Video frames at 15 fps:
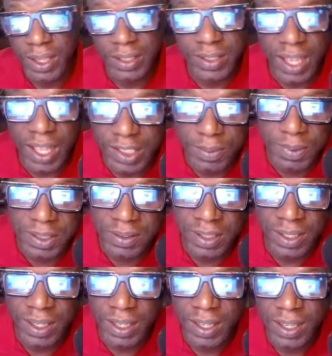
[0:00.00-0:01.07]
his customers.
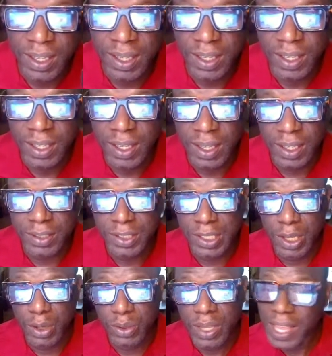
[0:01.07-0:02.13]
He's
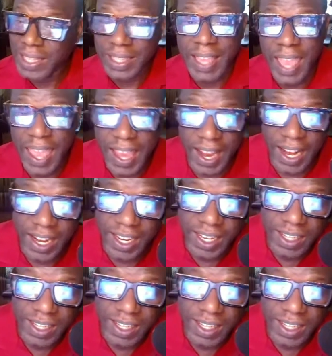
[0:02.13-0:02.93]
still cutting hair.